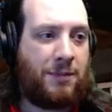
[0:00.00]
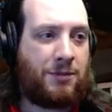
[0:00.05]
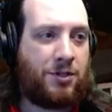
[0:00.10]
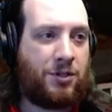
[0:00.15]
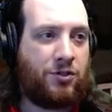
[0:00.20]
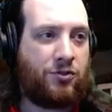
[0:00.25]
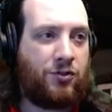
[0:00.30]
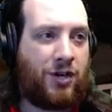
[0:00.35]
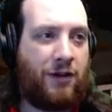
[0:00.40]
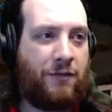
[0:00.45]

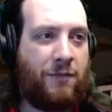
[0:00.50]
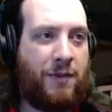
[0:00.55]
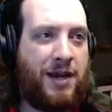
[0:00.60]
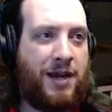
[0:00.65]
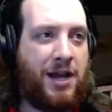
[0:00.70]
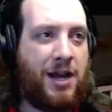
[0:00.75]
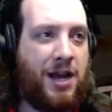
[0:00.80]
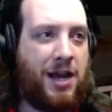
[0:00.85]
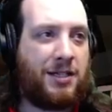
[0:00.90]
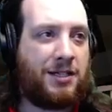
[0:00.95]
just
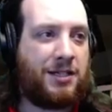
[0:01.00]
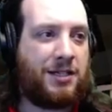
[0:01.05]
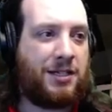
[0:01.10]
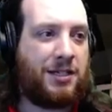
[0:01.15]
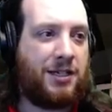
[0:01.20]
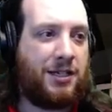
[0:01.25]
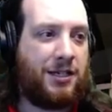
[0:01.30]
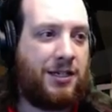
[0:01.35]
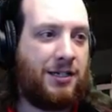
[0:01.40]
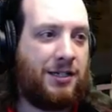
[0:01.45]
into the
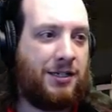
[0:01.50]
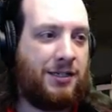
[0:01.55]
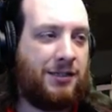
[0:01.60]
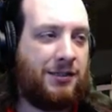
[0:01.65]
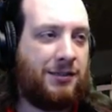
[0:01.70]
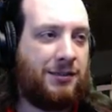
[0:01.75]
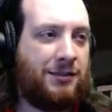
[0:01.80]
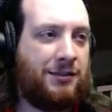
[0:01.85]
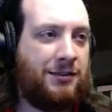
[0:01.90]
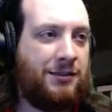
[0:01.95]

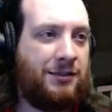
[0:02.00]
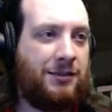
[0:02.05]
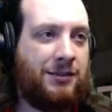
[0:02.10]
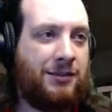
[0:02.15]
pipe.